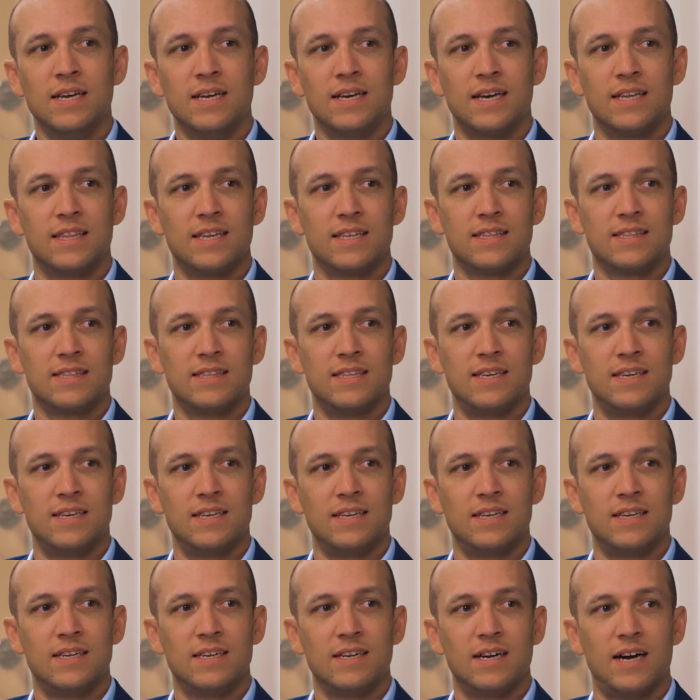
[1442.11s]
I think
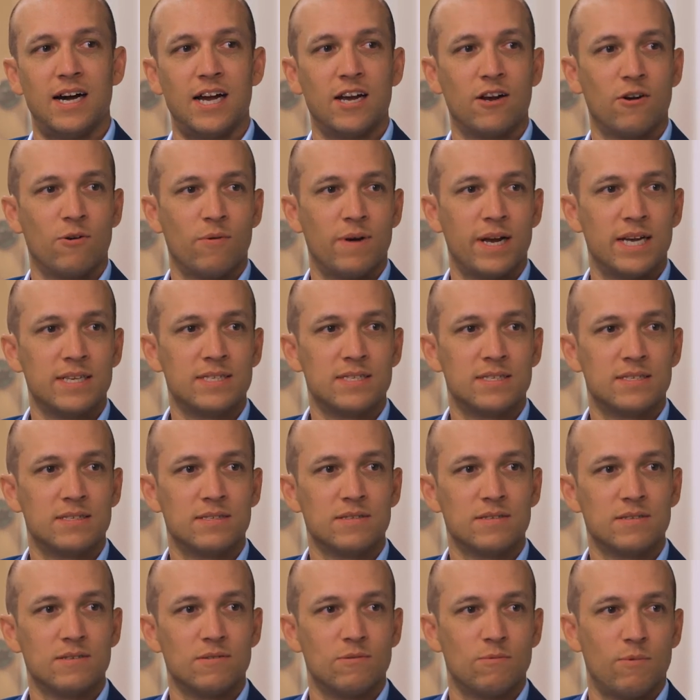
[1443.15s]
the IRS
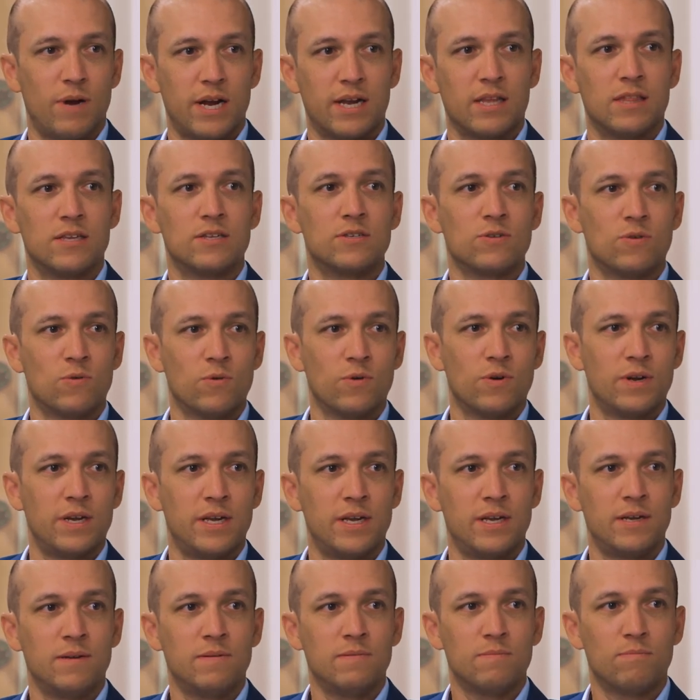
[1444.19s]

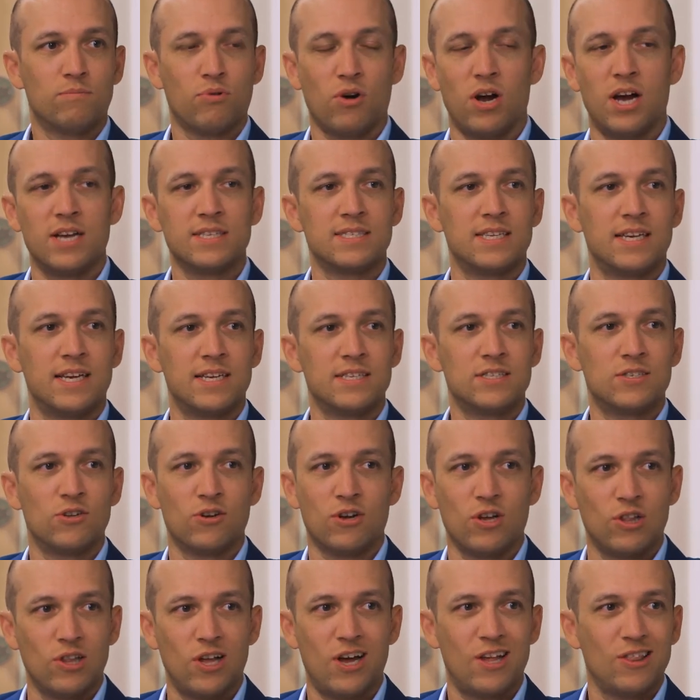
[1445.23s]
regulatory process
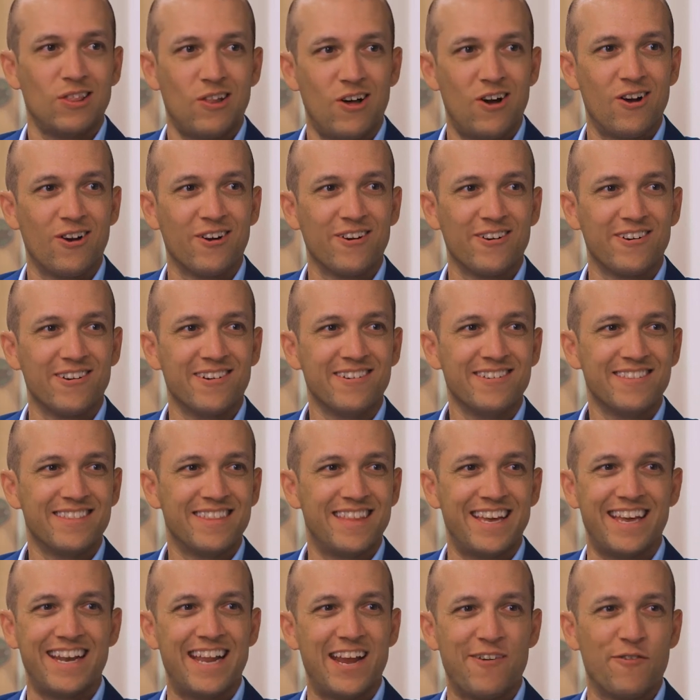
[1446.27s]
took a lot longer
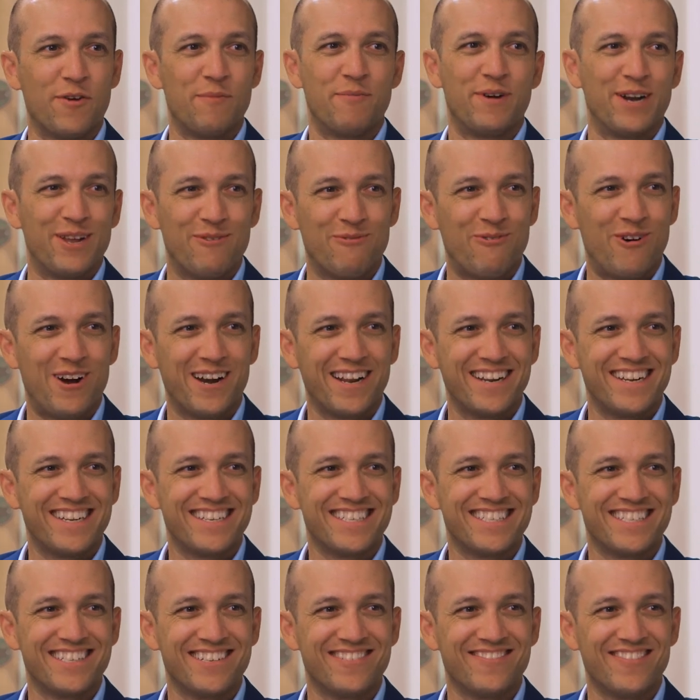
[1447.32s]
than everybody wanted
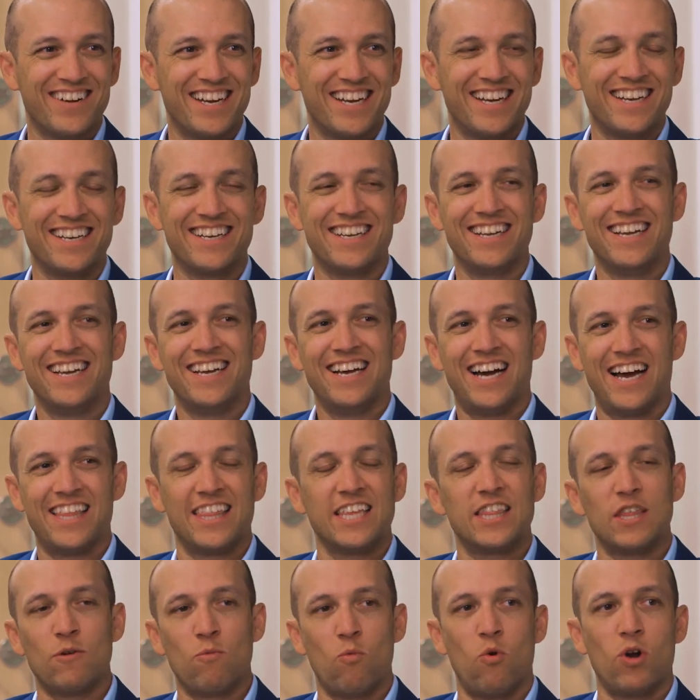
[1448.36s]
it to, right? I
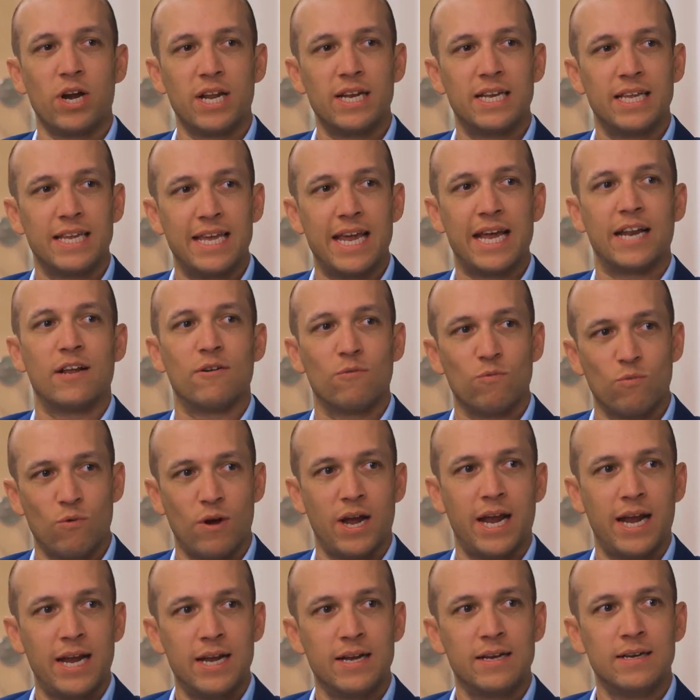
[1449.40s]
think they wanted to get it
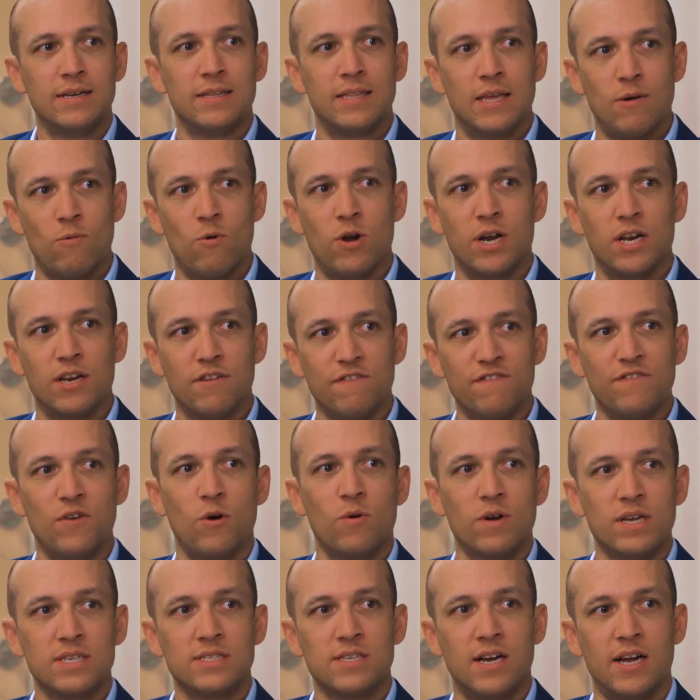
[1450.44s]
right. They wanted to
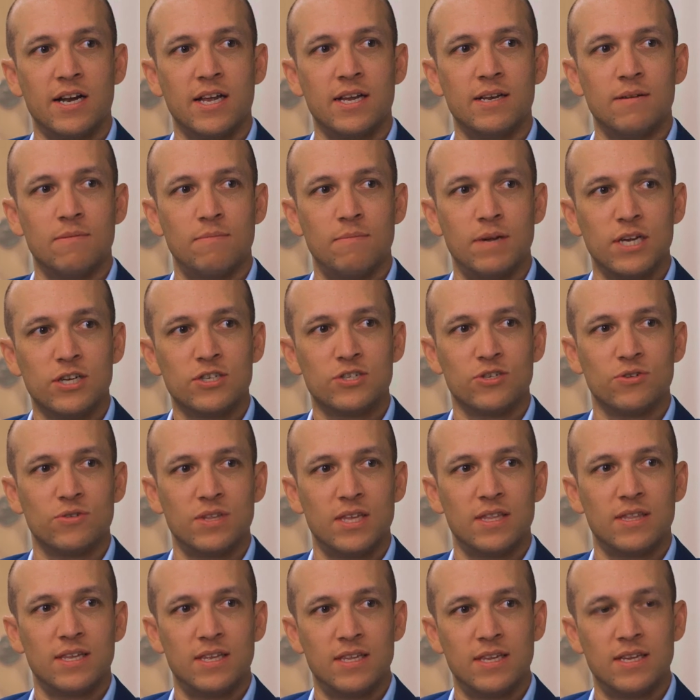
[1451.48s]
focus on it and make sure
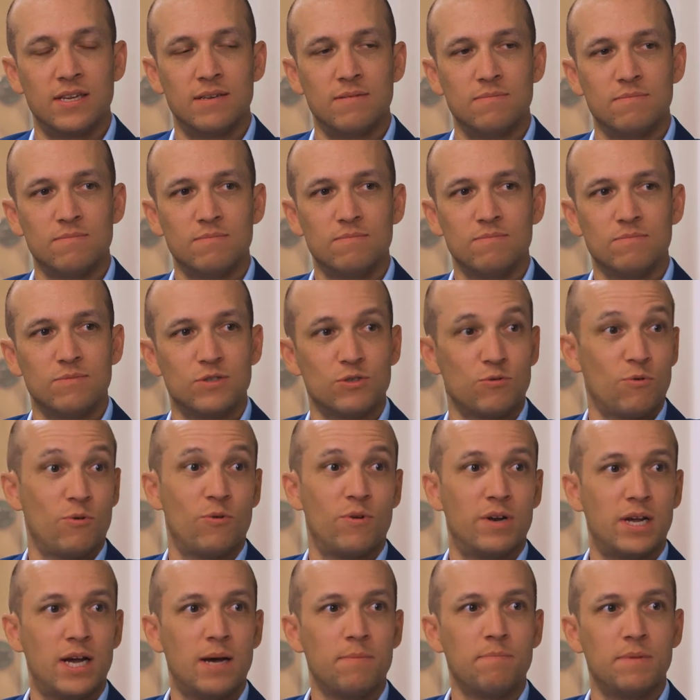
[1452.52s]
that they didn't screw
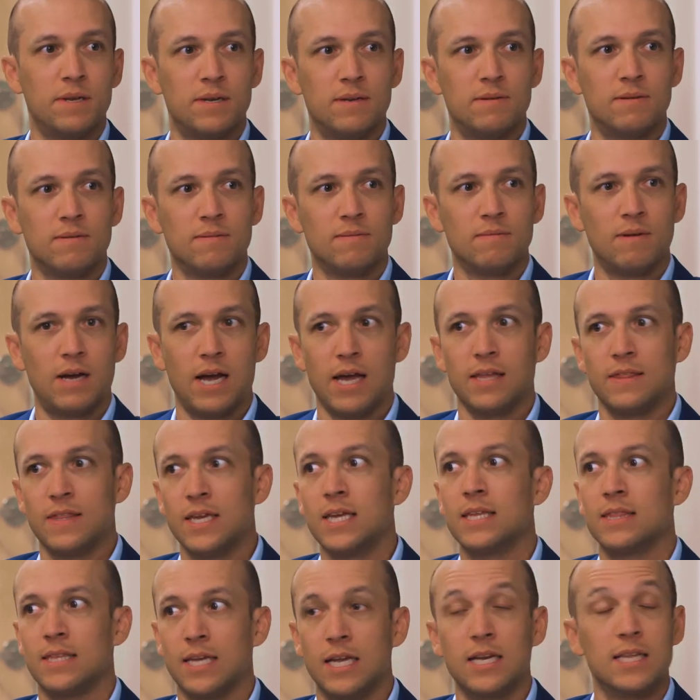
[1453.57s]
it up. And I think
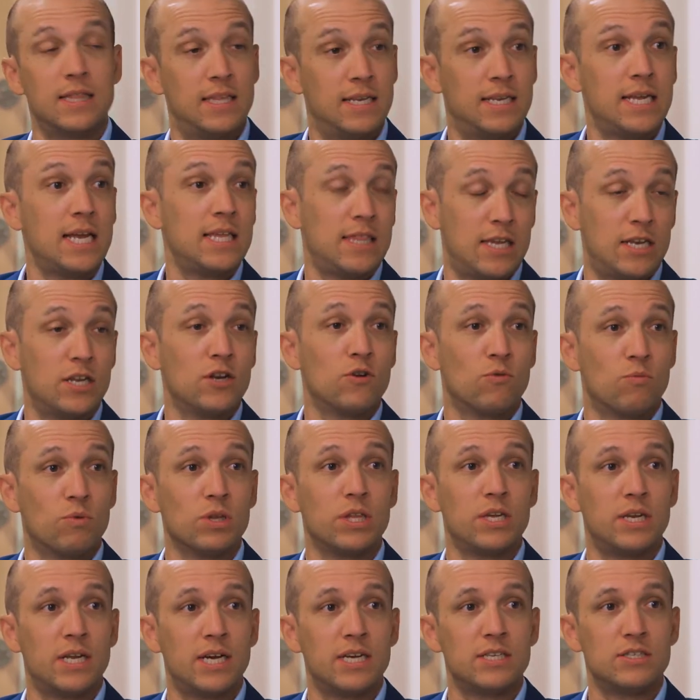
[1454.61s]
at the end of the day, they did a
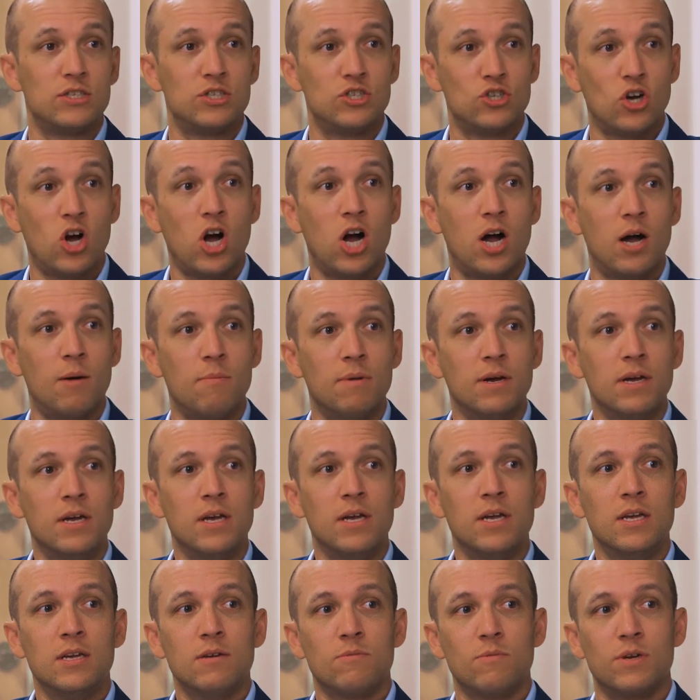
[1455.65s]
really nice job
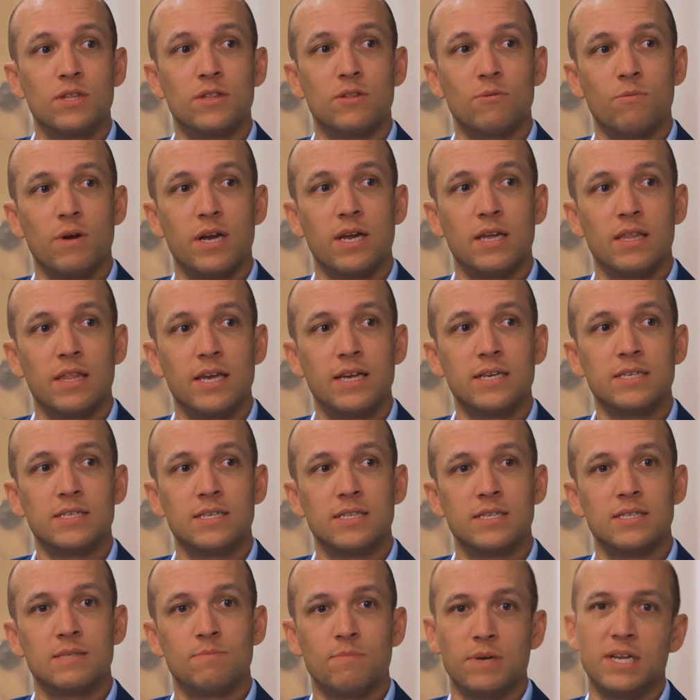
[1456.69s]
with the
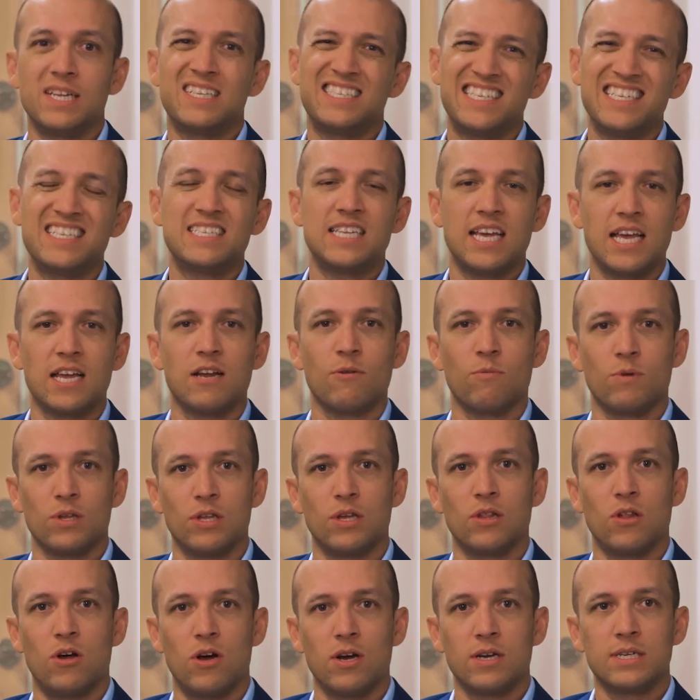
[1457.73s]
regulations, but it did take a
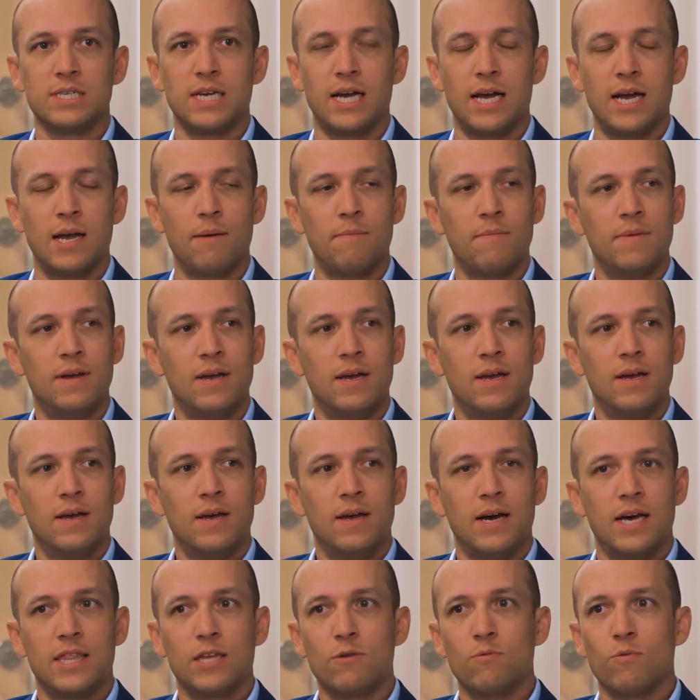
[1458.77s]
really long time.
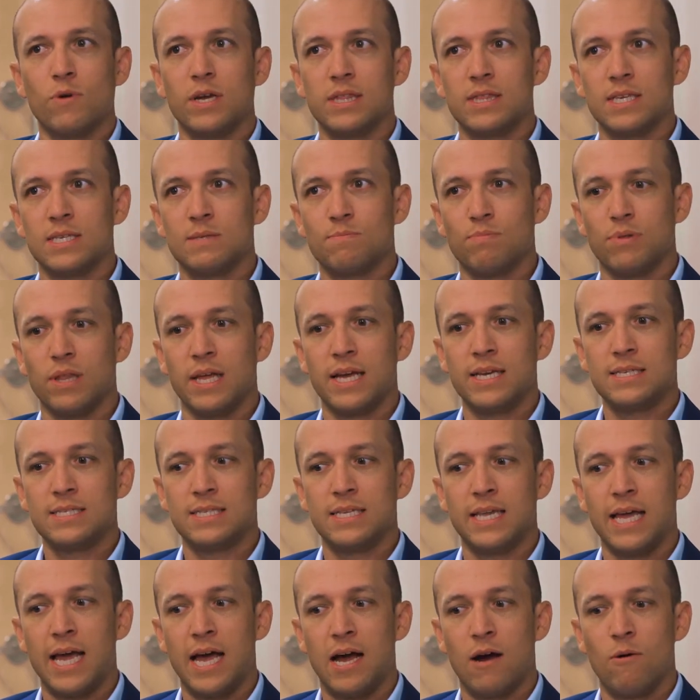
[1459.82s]
I think we're at this place
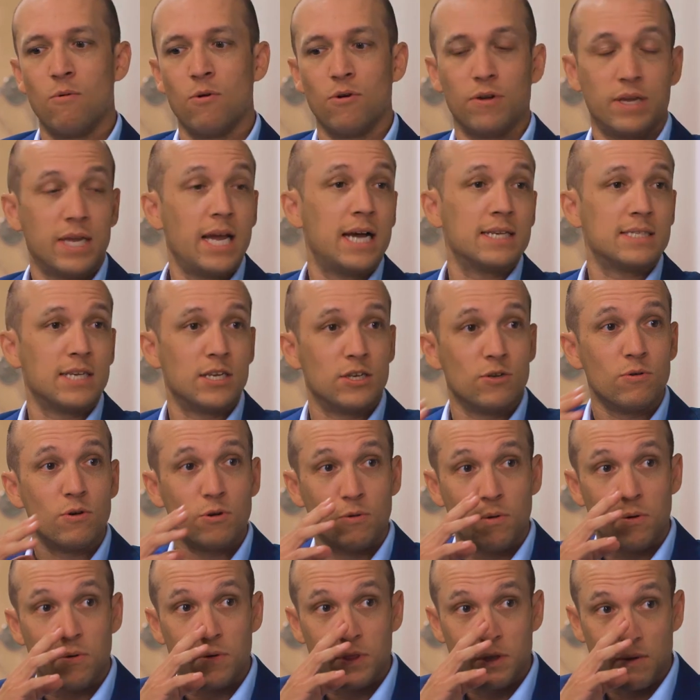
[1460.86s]
now where, yes, I do
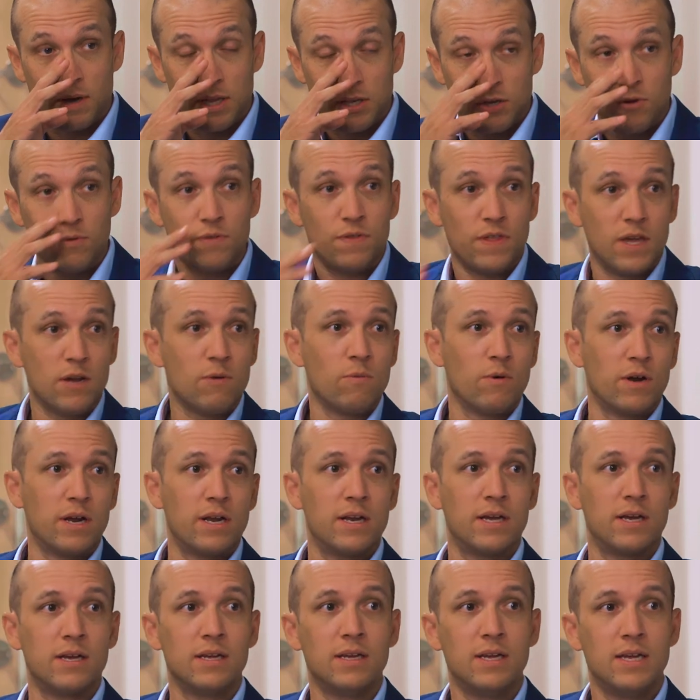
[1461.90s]
agree with you. I do think we're
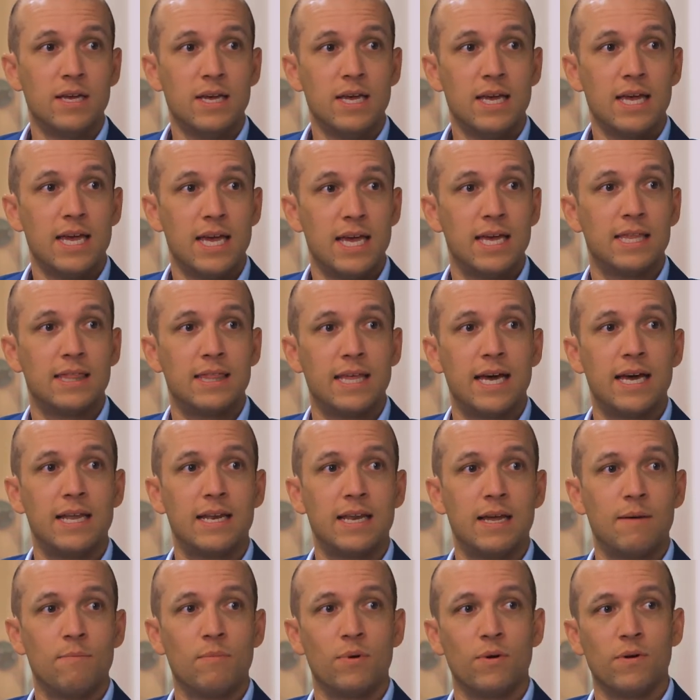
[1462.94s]
going to hit that
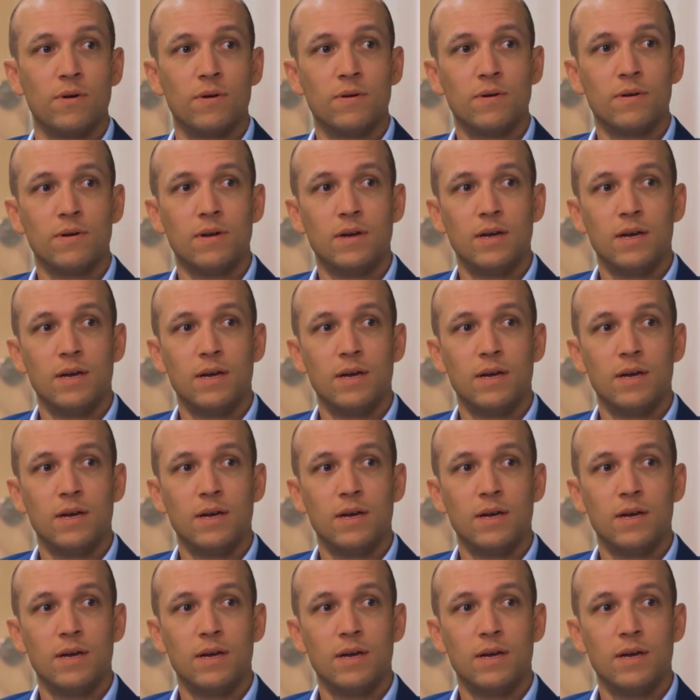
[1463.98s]
number.